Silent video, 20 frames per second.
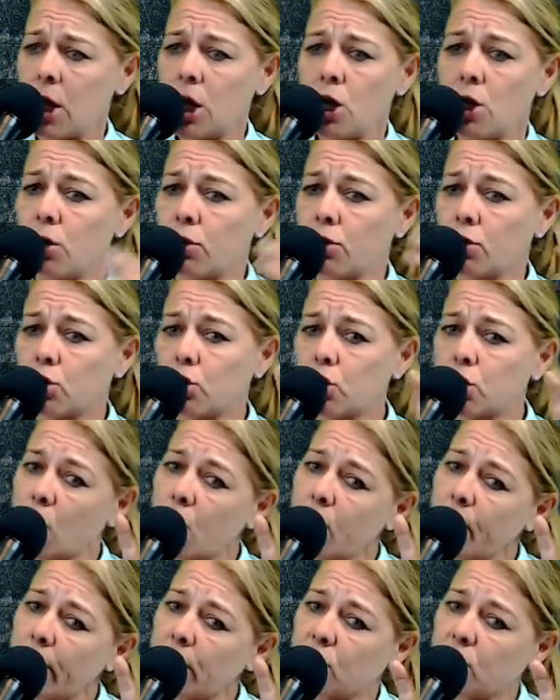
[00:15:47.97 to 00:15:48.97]
there's
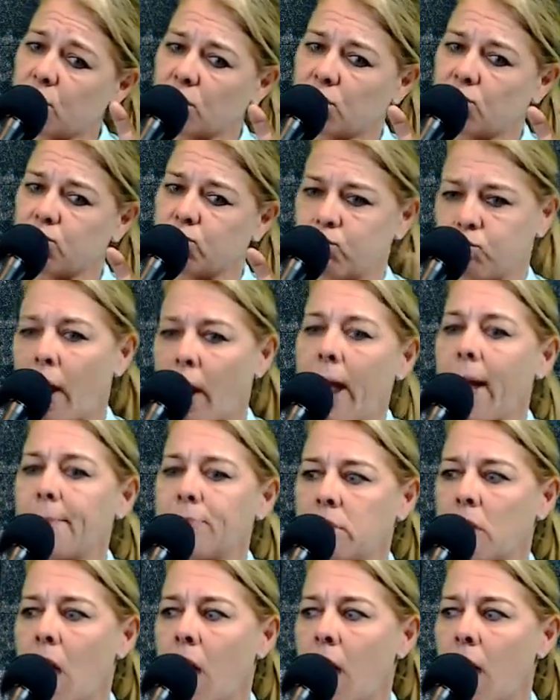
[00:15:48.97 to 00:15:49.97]
so much just wrapped
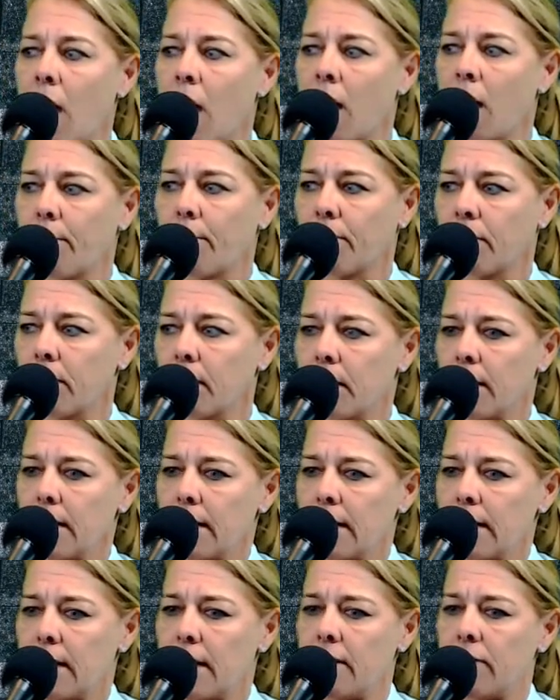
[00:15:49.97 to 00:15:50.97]
up
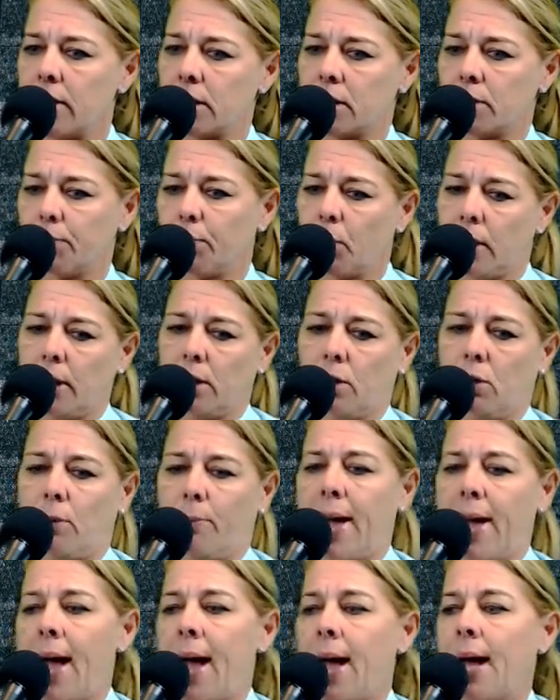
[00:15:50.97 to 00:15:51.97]
in this pretty little
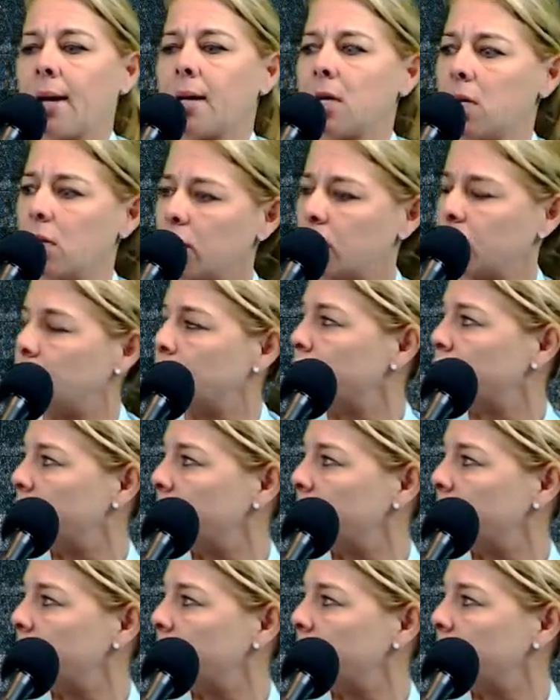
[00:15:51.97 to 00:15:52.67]
package.